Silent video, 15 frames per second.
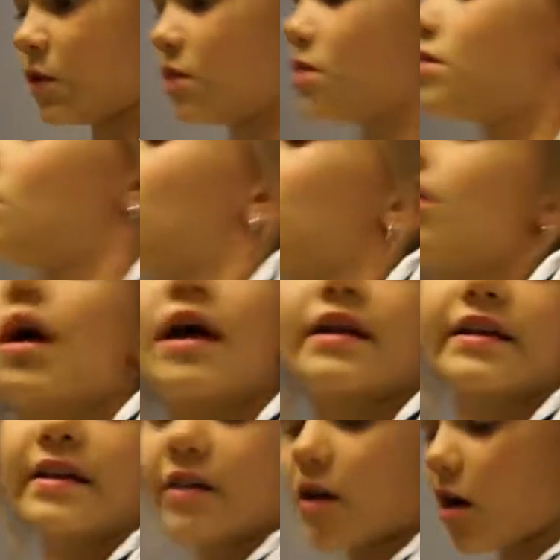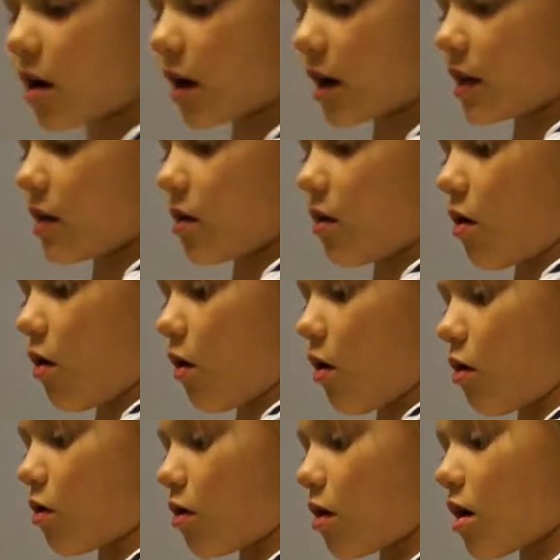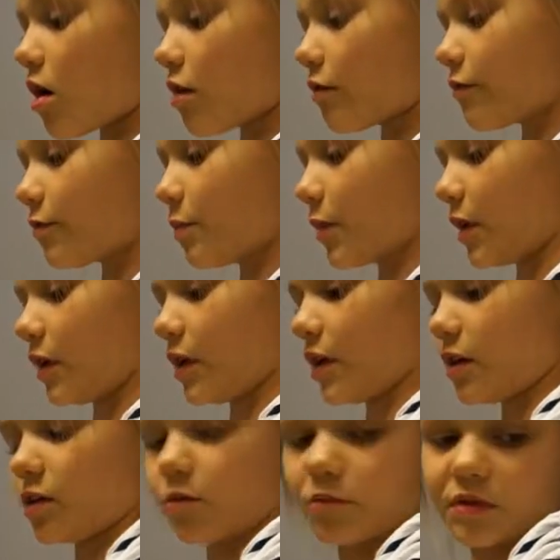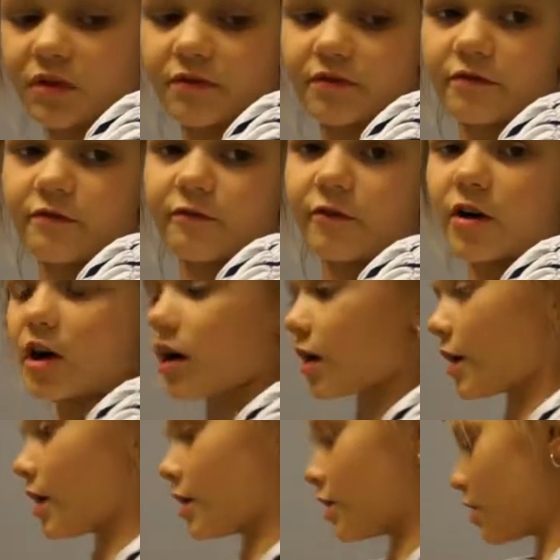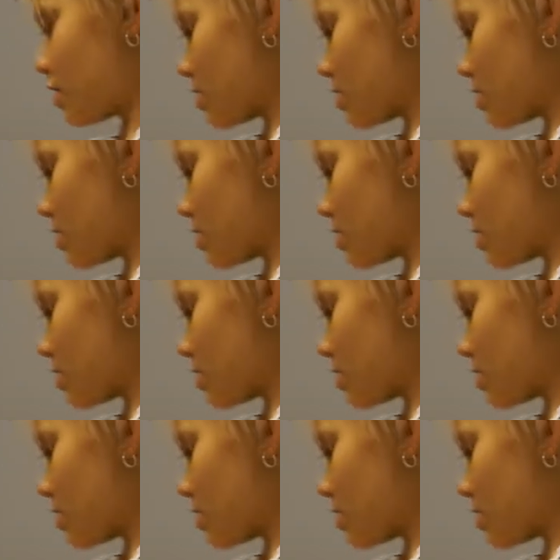So I did not get it all off, but it'll be fine.